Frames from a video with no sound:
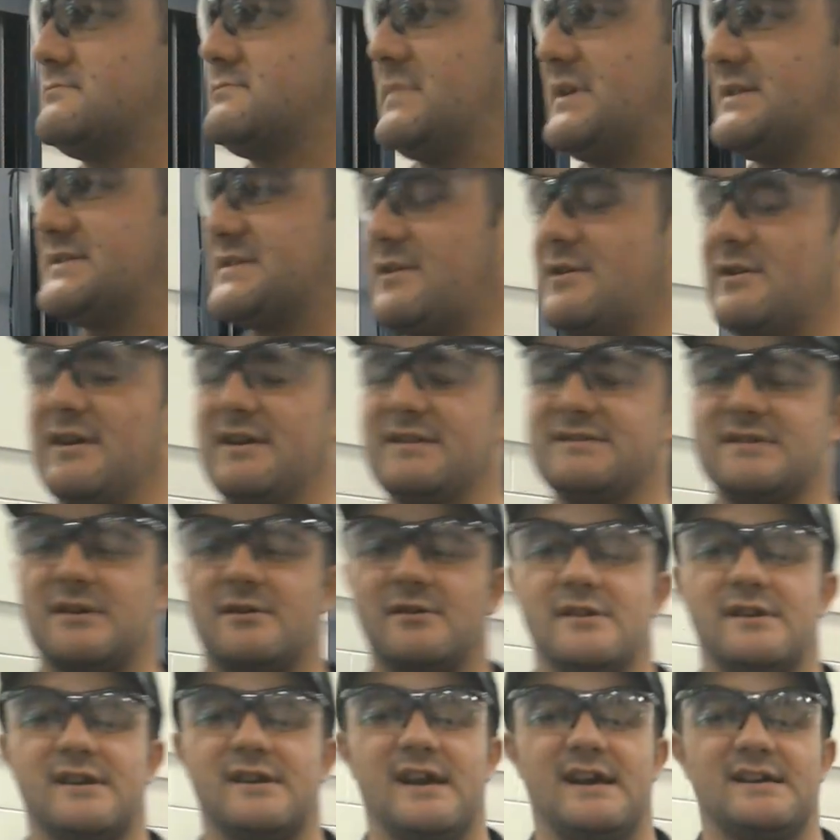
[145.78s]
It's
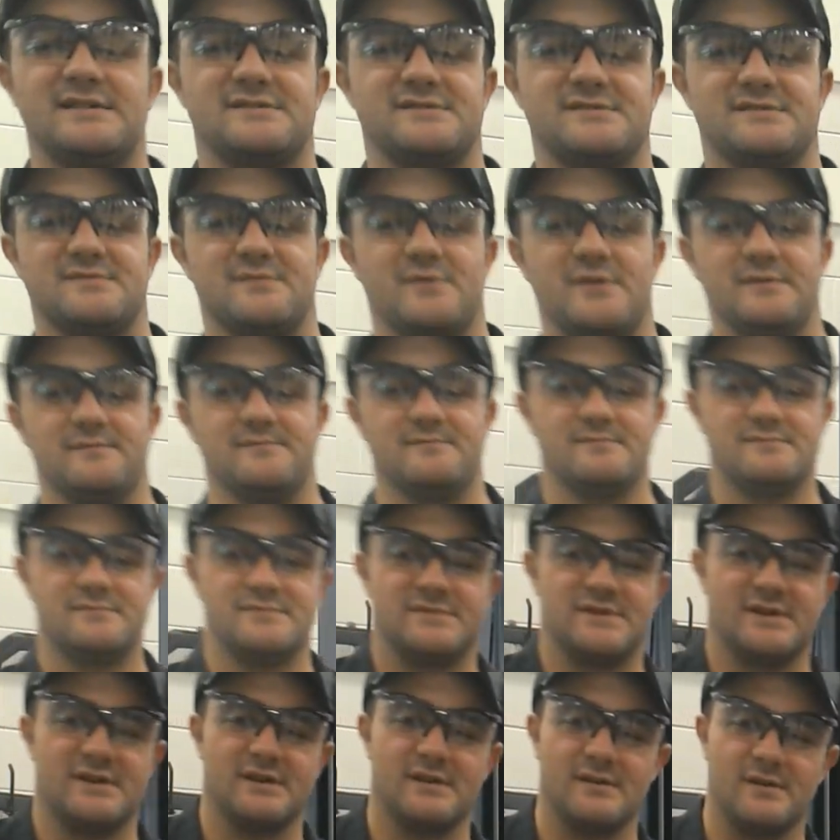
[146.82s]
called a caster sweep,
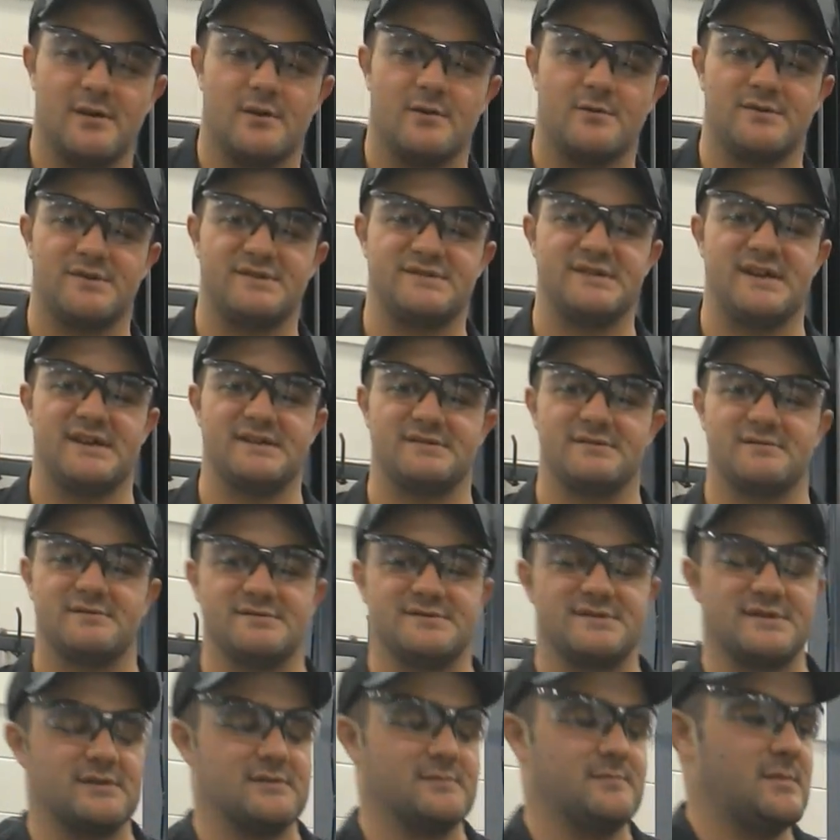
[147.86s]
to go with the technical
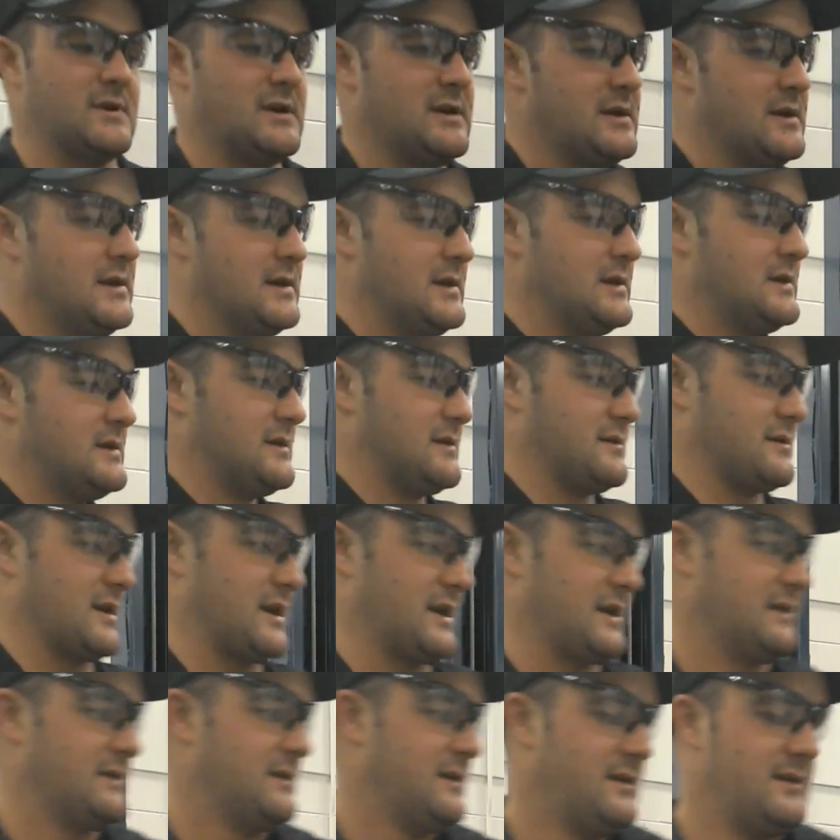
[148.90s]
term.
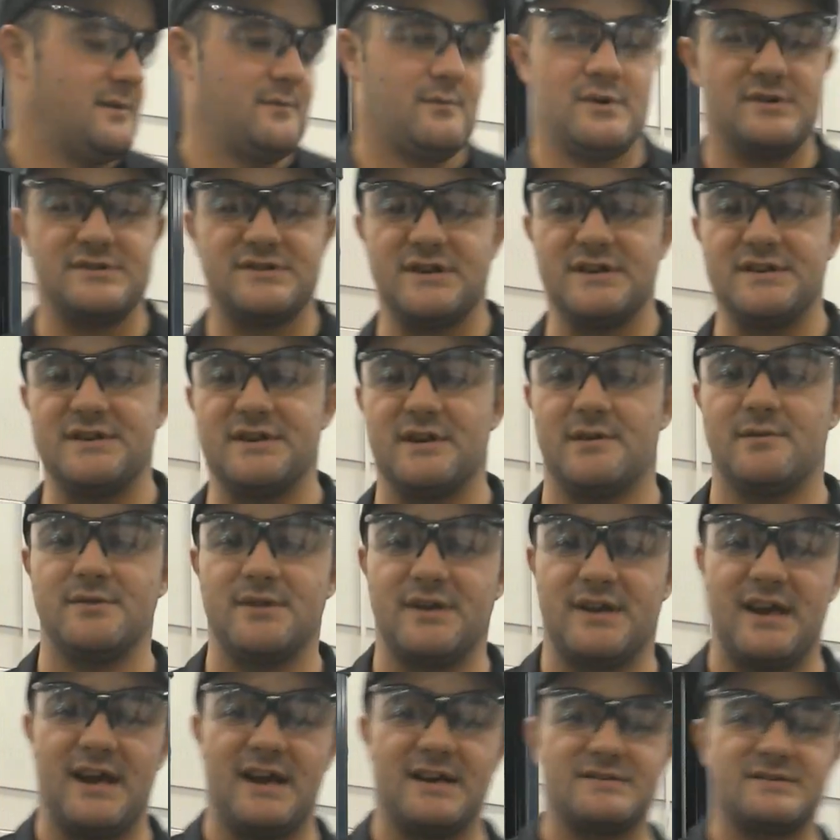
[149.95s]
Okay. Once you get done with the
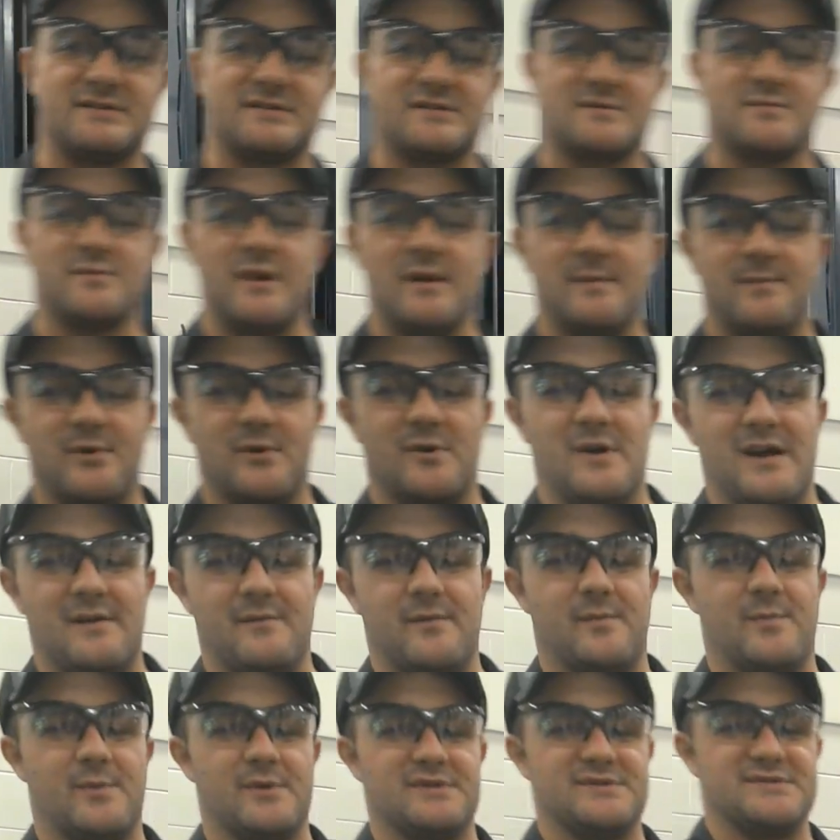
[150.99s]
caster sweep, it'll have
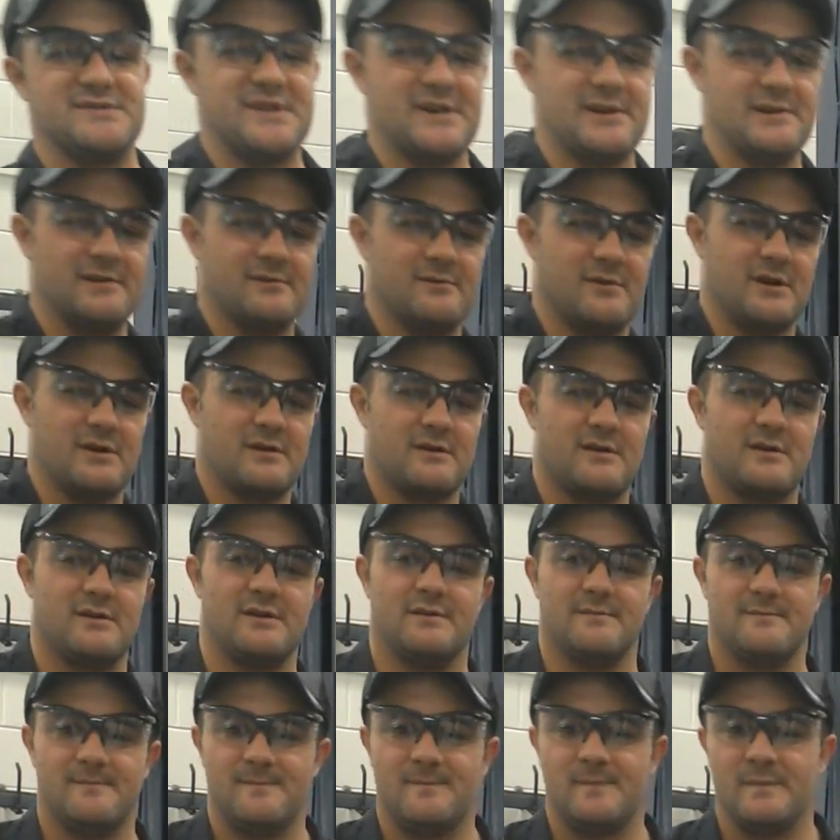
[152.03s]
you put the steering lock on
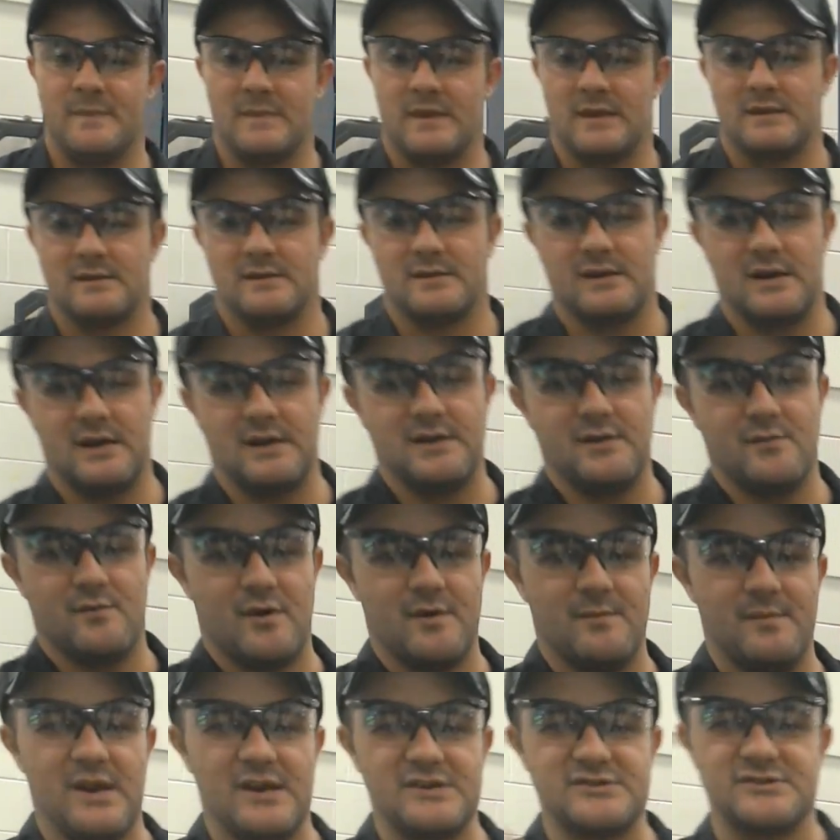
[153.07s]
it. Okay. You
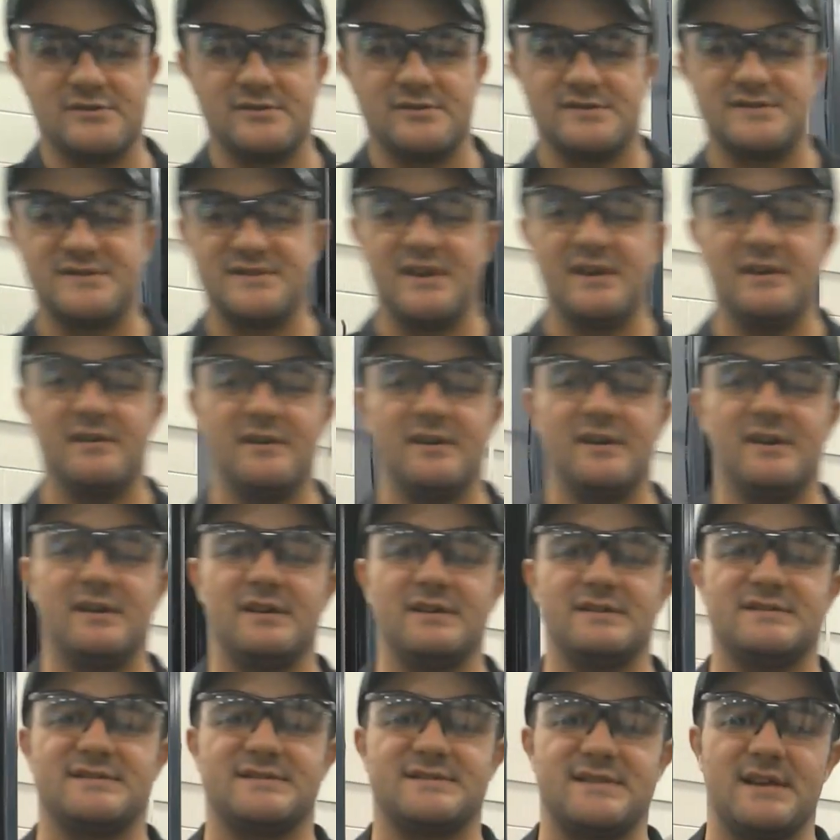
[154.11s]
want to make sure the steering
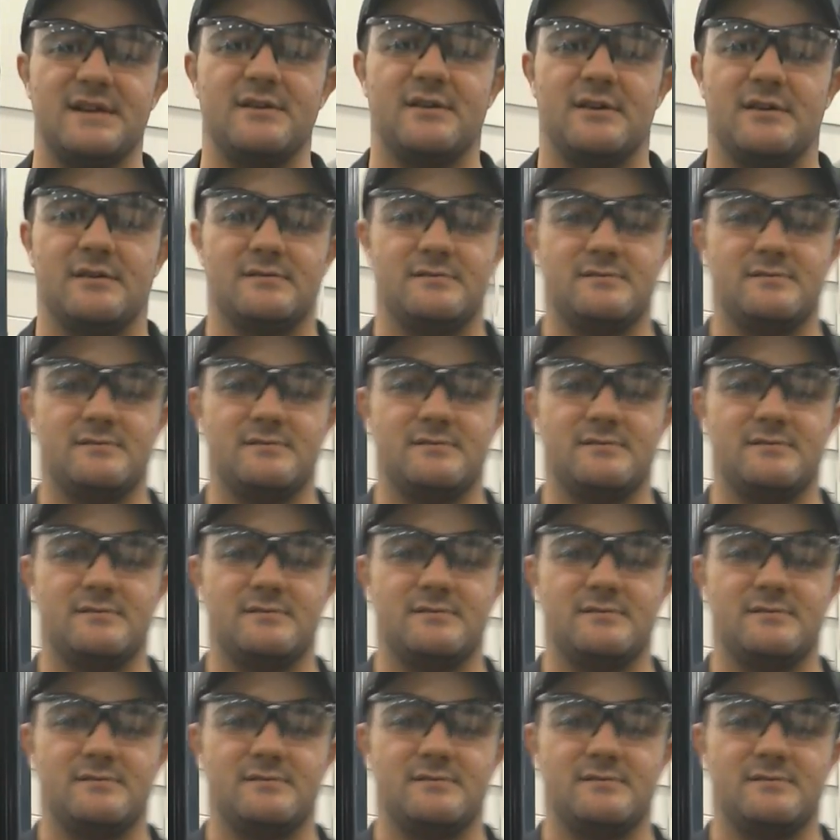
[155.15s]
is centered.